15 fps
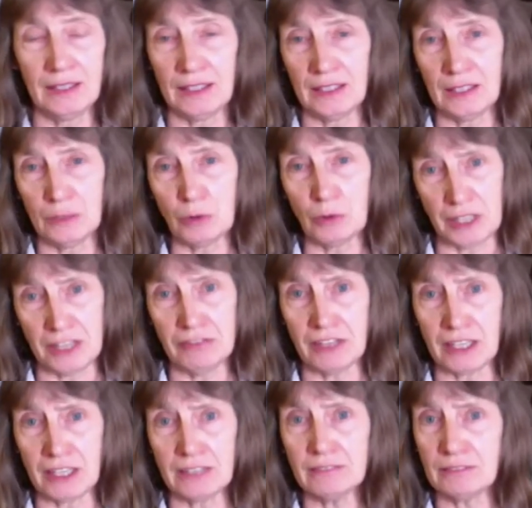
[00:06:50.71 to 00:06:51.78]
uh, one
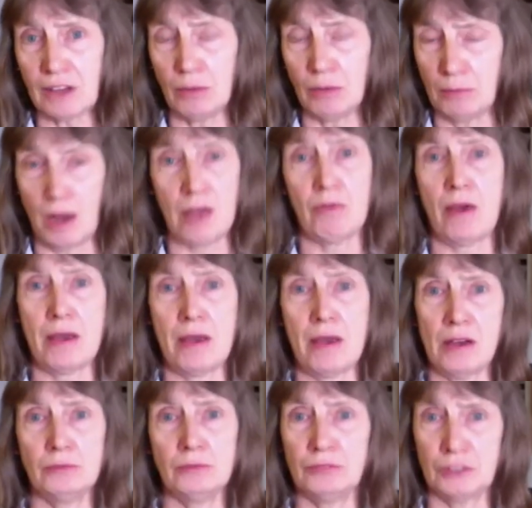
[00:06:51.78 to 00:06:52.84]
evening on my way
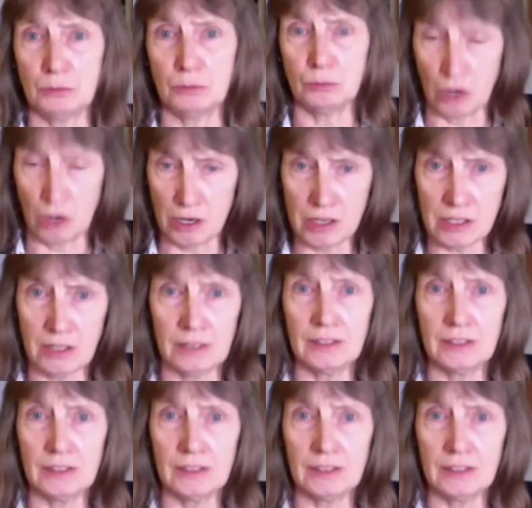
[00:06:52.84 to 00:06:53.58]
home from work.